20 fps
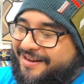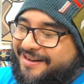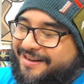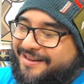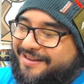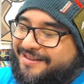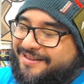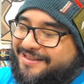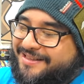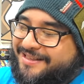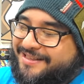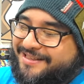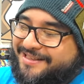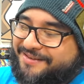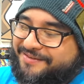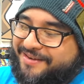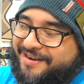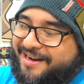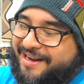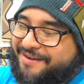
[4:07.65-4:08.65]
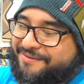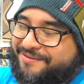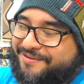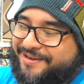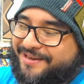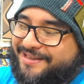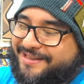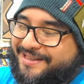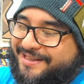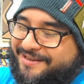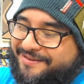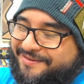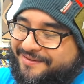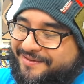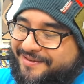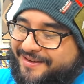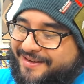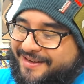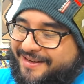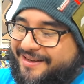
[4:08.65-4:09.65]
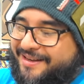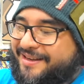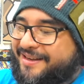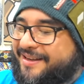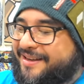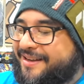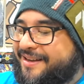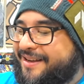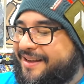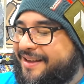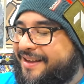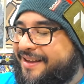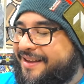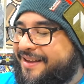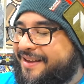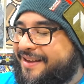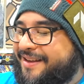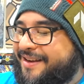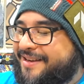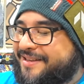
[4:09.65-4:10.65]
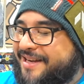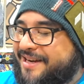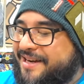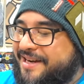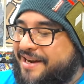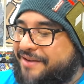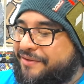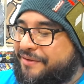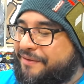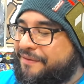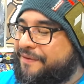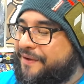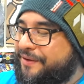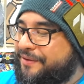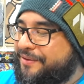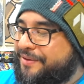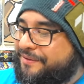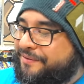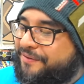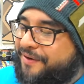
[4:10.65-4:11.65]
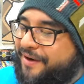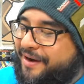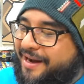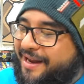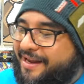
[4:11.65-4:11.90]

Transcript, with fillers: This is some clairvoyant stuff. Because I didn't even feel the front like I